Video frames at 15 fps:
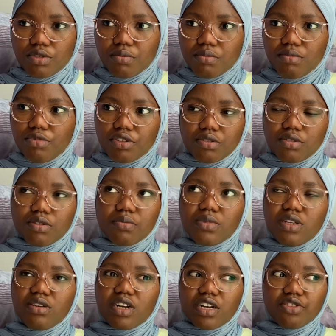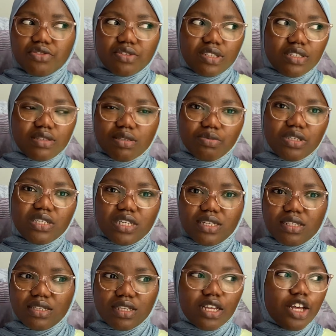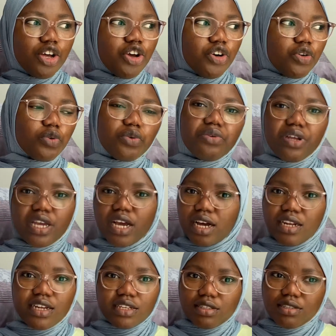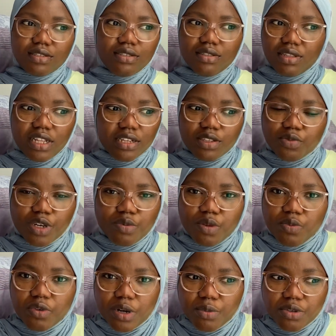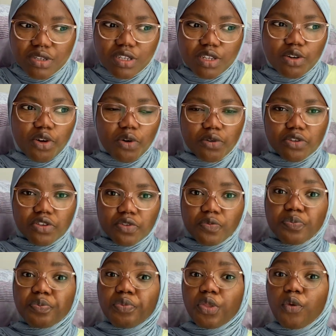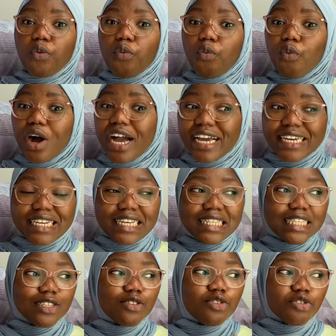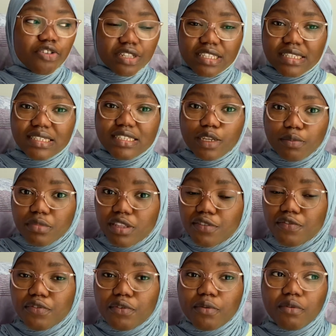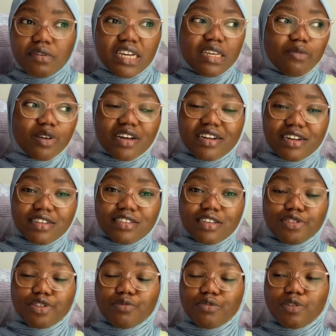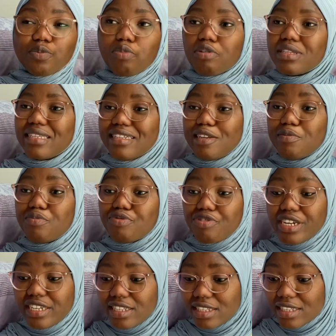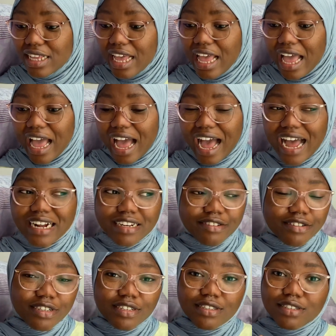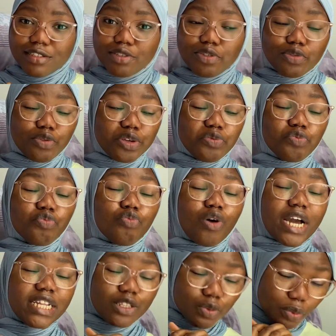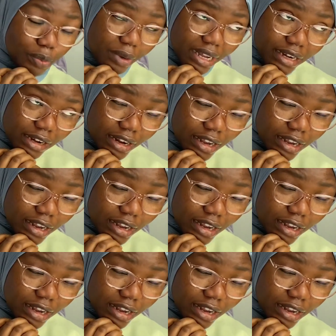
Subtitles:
not something you can just dismiss as, oh yeah, let white people appreciate culture, why it is not the same thing for Kim Kardashian to be sporting a braids and crediting it to a white woman